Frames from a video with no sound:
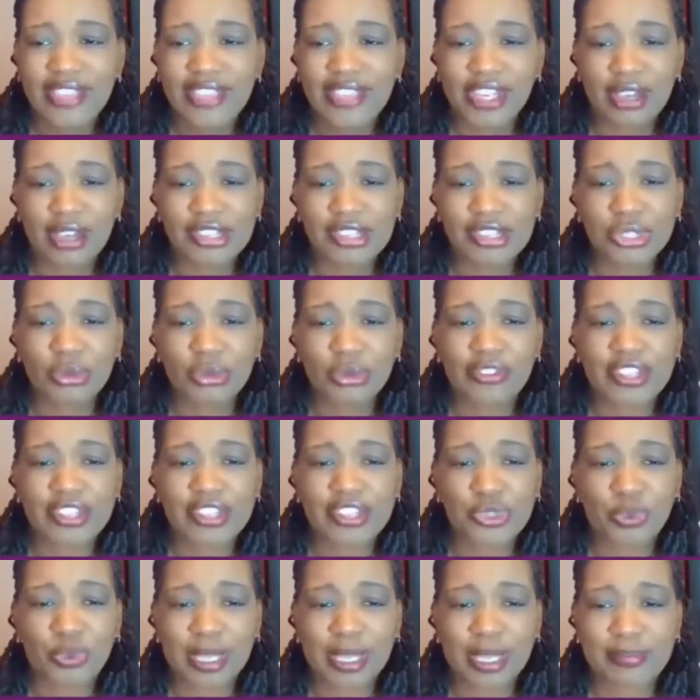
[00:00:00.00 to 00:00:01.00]
And then also on
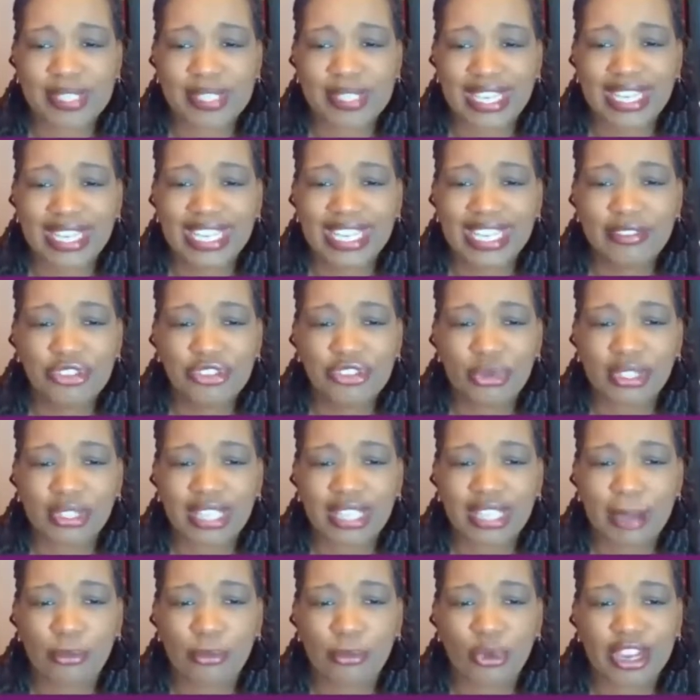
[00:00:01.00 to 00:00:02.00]
this website, it gives you
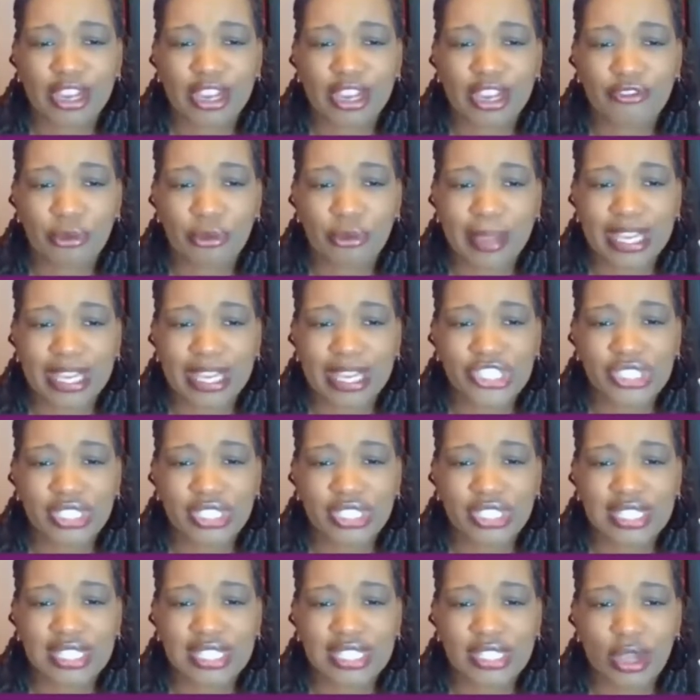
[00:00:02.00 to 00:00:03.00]
a lot more information.